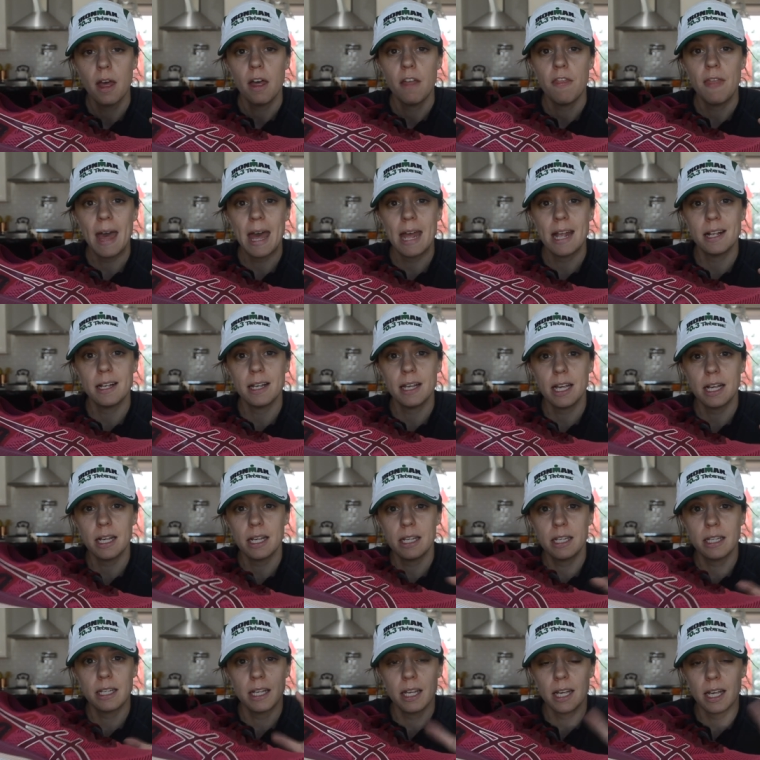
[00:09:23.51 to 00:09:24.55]
that
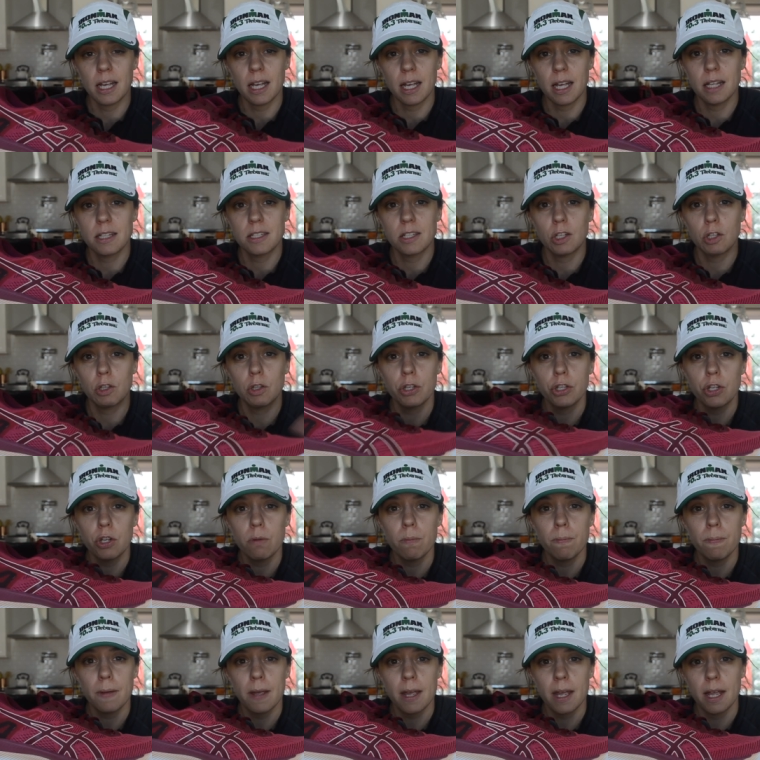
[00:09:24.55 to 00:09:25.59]
it it's a
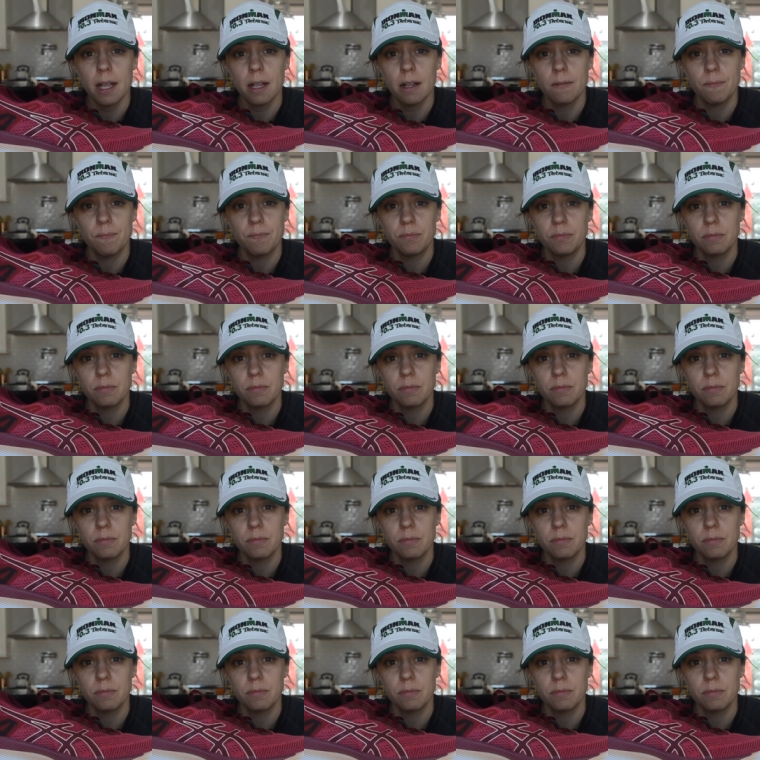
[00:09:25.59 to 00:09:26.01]
little bit